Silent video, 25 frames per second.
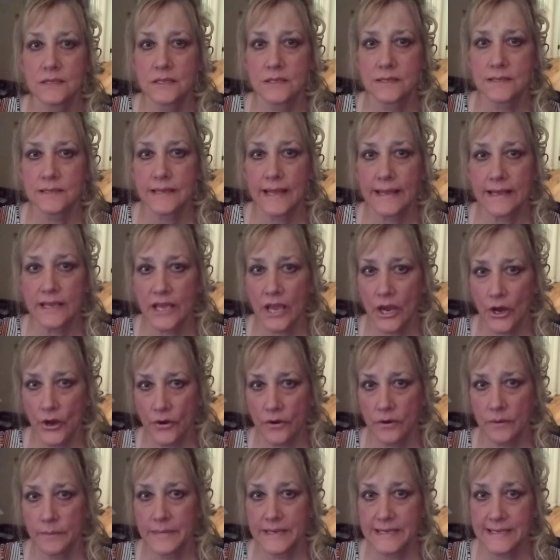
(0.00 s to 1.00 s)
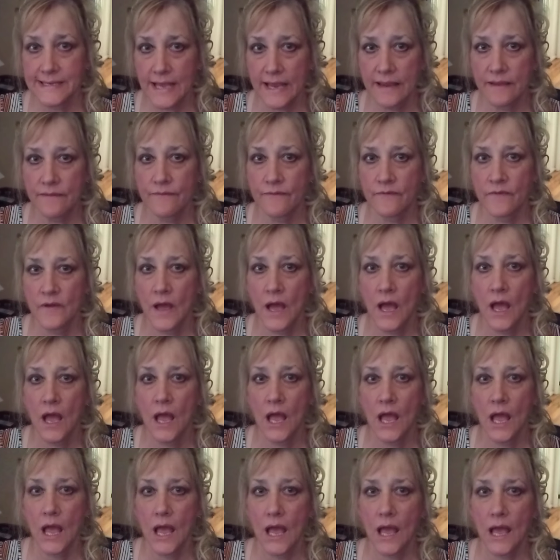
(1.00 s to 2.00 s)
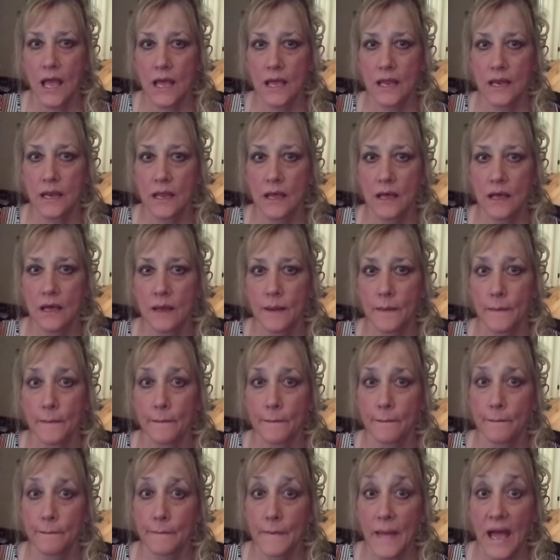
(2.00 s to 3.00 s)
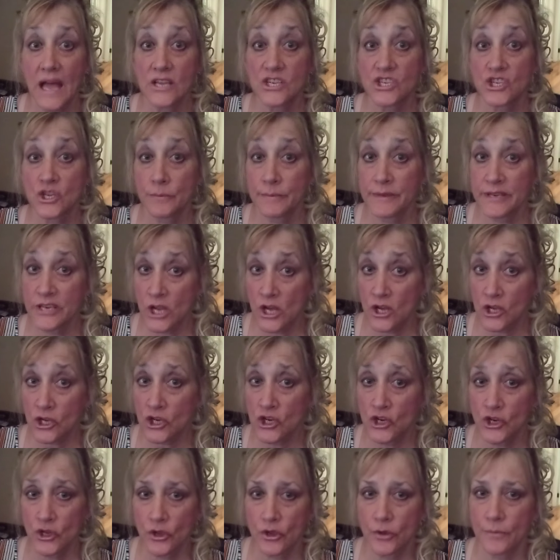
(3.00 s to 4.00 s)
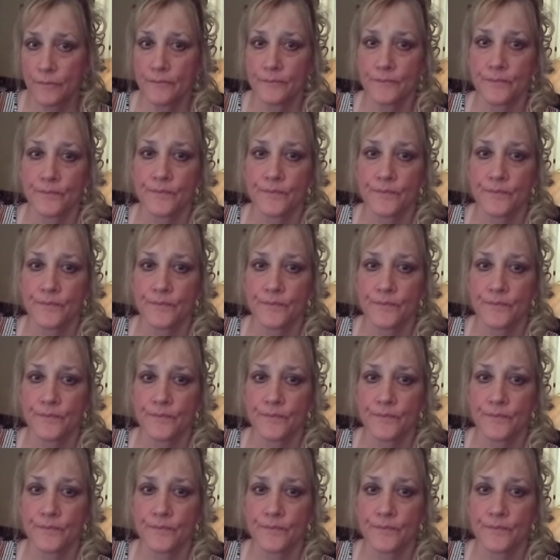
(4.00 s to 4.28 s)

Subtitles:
just take care and be safe. And I shall be talking to you.